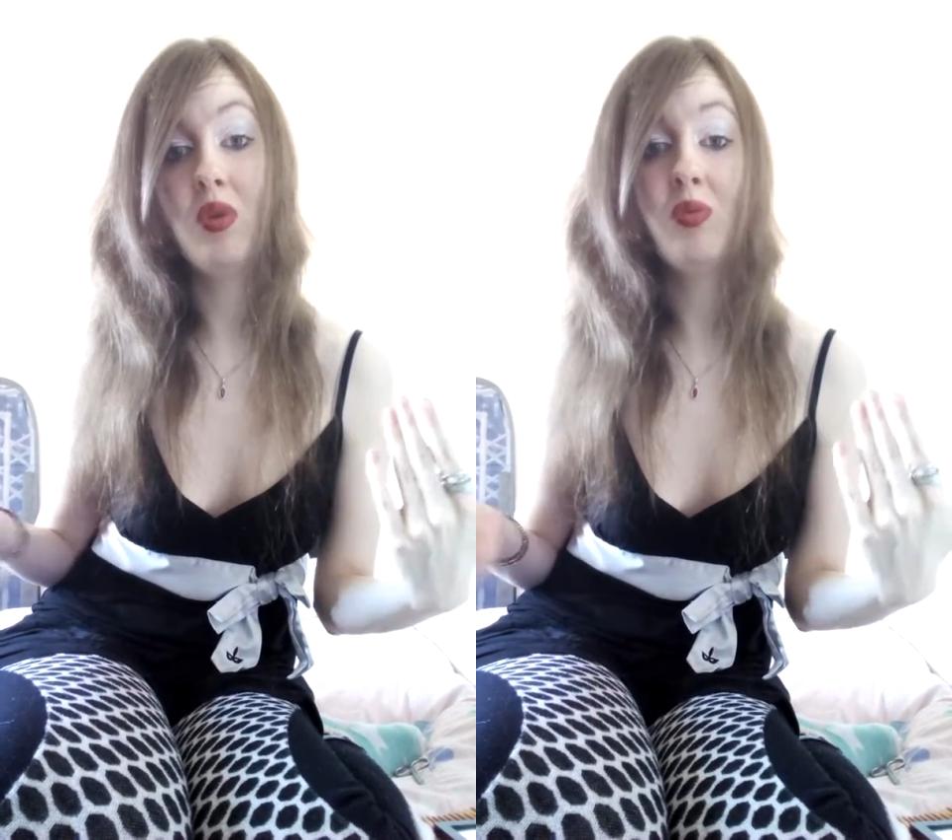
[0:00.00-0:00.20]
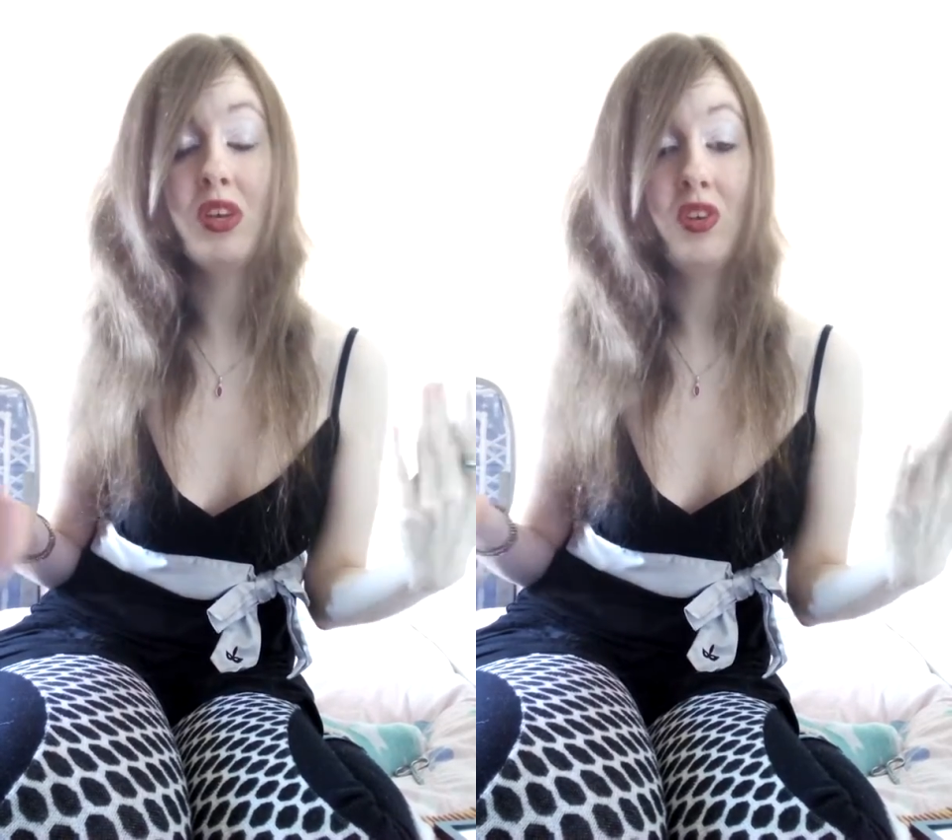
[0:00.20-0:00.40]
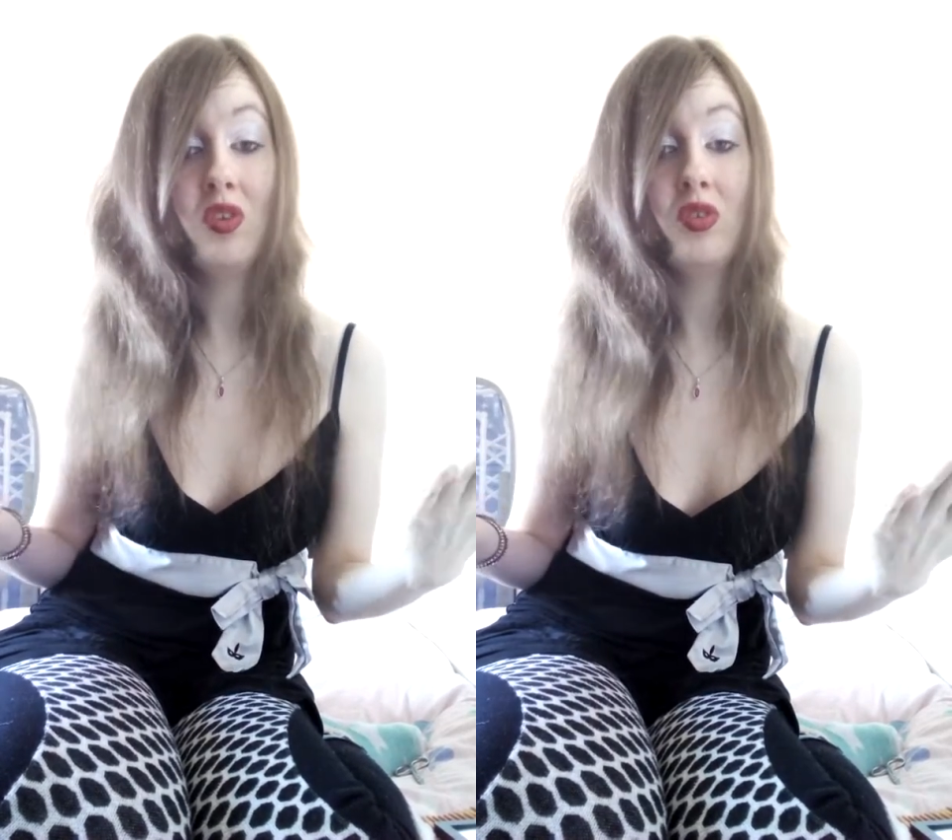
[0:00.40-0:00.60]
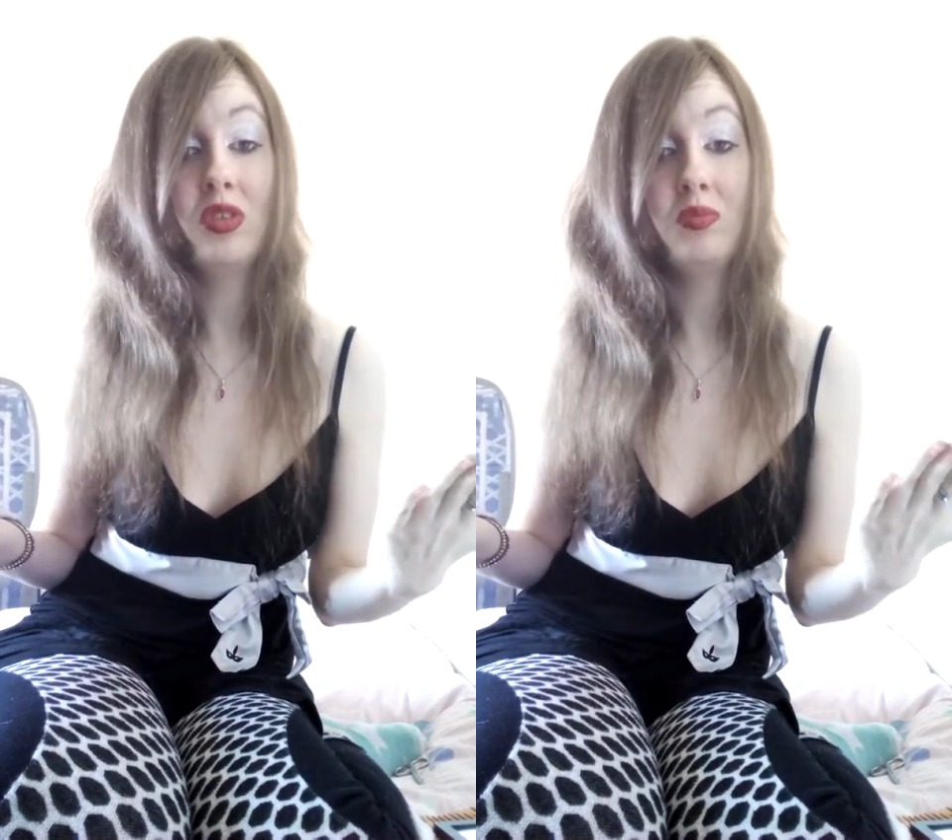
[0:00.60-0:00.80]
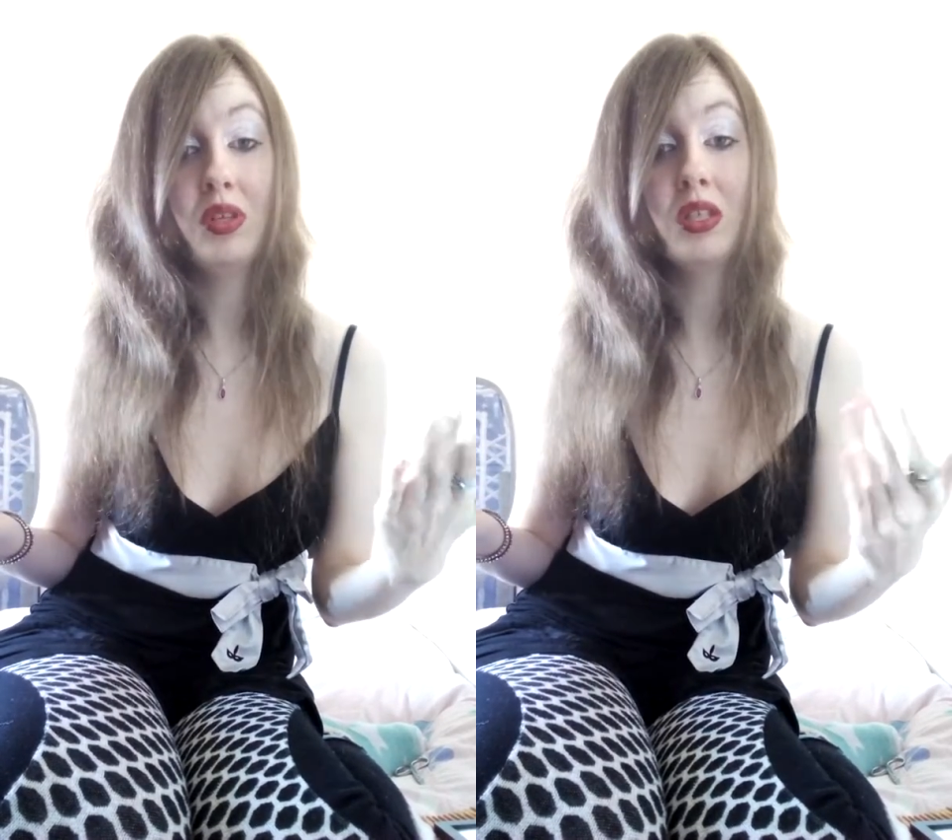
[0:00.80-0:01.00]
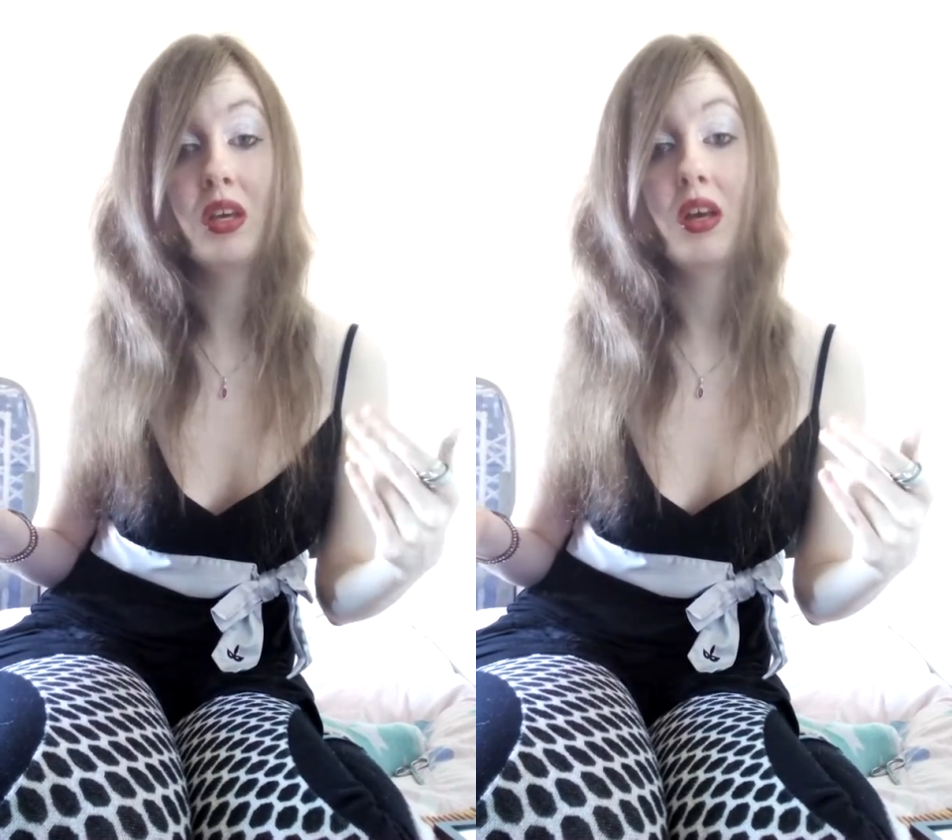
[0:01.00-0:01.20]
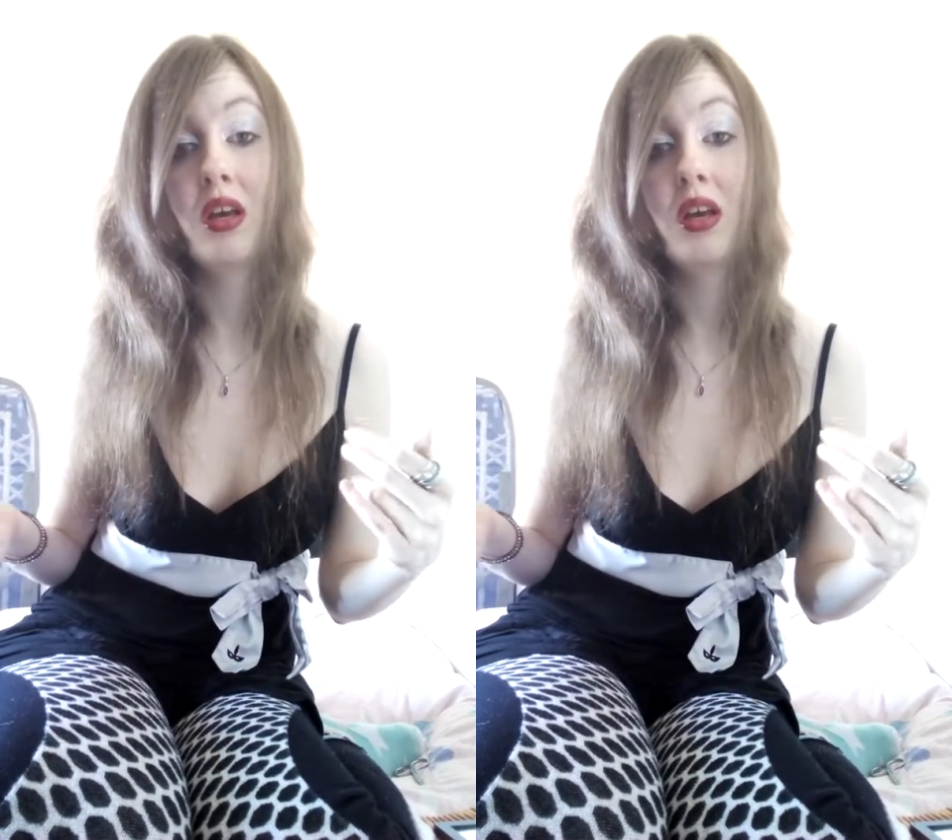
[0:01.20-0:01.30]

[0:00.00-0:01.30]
Well, we could, but